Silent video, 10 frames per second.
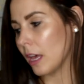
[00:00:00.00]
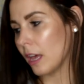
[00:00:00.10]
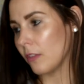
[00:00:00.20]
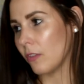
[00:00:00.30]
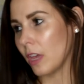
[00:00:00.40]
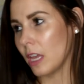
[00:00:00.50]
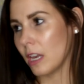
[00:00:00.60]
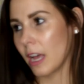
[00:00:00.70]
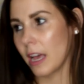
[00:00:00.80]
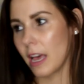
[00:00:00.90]
and
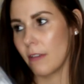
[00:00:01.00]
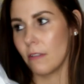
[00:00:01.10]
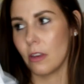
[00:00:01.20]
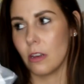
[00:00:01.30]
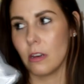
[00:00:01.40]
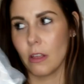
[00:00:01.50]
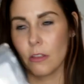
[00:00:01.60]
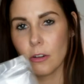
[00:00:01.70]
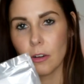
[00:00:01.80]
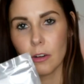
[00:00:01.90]
then I have
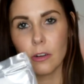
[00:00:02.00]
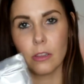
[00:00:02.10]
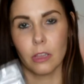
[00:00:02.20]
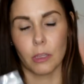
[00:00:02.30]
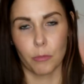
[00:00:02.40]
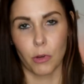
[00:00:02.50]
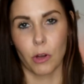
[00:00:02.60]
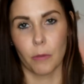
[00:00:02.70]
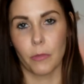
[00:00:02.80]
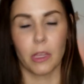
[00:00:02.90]
another lip
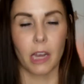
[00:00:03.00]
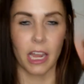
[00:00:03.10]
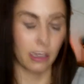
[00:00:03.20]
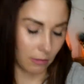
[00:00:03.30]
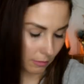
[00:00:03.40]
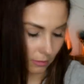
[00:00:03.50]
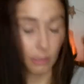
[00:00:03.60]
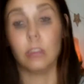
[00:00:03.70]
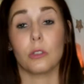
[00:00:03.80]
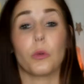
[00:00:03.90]
balm that I
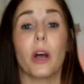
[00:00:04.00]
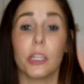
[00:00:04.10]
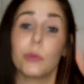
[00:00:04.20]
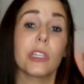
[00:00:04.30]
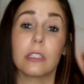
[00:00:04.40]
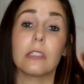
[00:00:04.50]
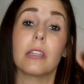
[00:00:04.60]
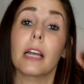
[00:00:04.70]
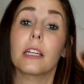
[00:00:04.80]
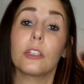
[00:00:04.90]
didn't swatch because it's
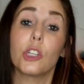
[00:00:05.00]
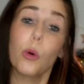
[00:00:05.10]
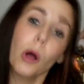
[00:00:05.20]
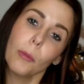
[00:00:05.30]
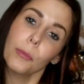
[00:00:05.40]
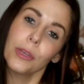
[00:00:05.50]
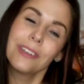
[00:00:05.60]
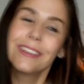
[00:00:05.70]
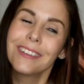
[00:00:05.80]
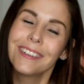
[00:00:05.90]
not going to show up.
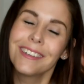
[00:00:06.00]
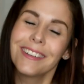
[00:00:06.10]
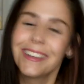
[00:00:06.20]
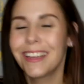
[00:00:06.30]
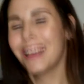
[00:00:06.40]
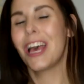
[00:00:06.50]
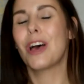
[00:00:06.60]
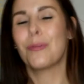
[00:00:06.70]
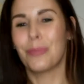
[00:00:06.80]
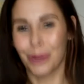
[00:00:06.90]

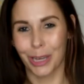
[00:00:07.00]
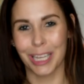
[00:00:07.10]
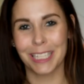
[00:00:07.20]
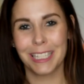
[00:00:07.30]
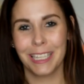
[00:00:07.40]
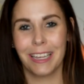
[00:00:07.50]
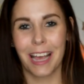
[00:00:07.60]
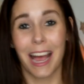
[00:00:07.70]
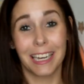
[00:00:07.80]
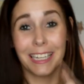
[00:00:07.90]
But
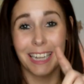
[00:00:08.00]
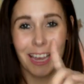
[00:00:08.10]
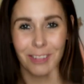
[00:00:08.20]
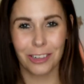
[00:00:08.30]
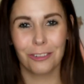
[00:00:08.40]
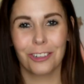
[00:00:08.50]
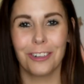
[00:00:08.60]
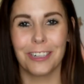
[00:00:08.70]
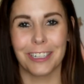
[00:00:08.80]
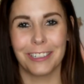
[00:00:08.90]
I didn't have it on
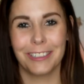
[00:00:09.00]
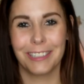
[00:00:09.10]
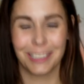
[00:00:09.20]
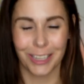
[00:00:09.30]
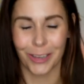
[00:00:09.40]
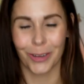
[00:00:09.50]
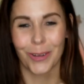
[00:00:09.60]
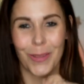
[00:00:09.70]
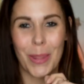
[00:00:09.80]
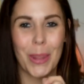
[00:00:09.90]
record, so